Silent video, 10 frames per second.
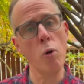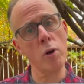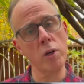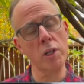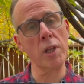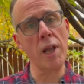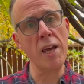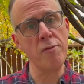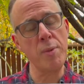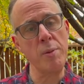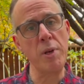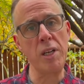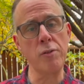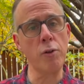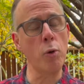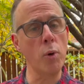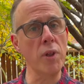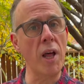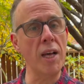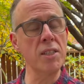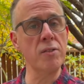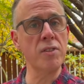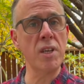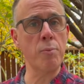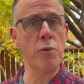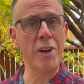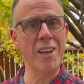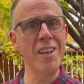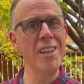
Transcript: or could life be meaningful with lots of separate